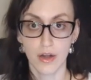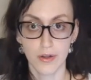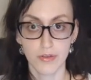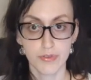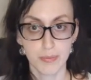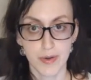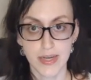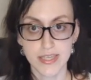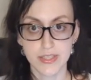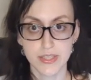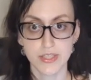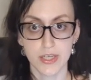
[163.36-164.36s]
all of the
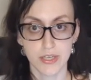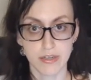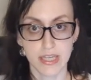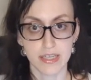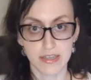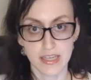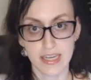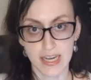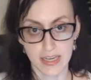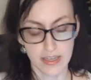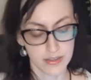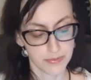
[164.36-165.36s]
prices are in
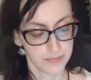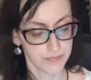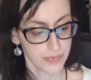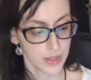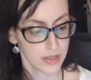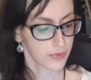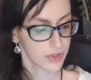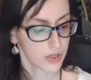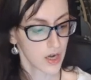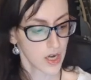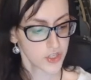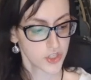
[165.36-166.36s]
Canadian. The
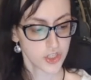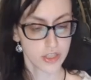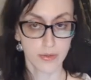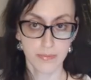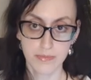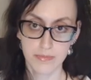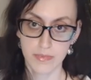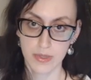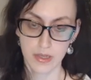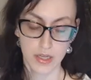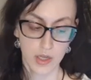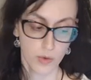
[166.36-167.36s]
costume
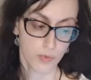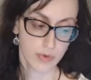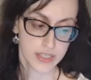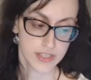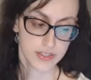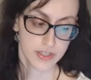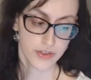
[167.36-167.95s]
was